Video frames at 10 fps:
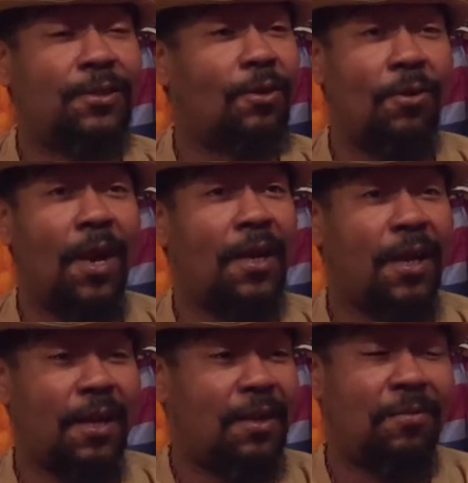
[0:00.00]
So I
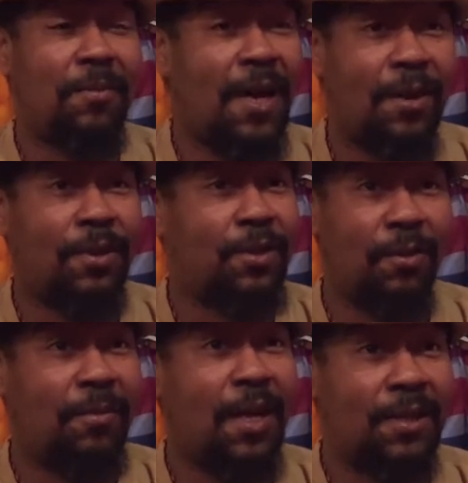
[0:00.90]
can't get mad with
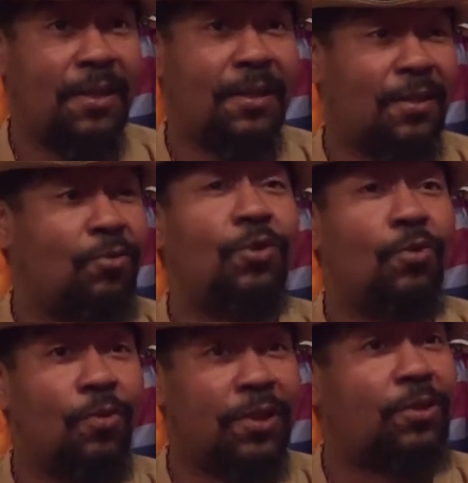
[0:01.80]
your method. You do
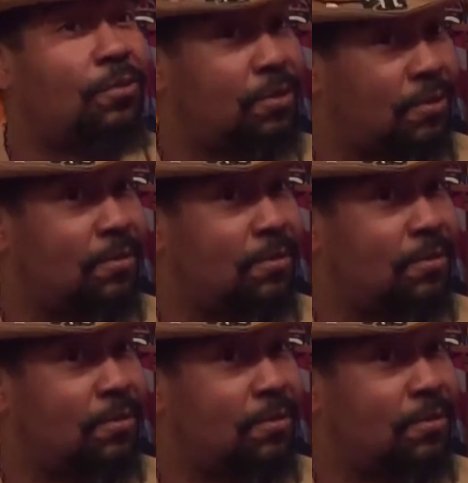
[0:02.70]
what you do.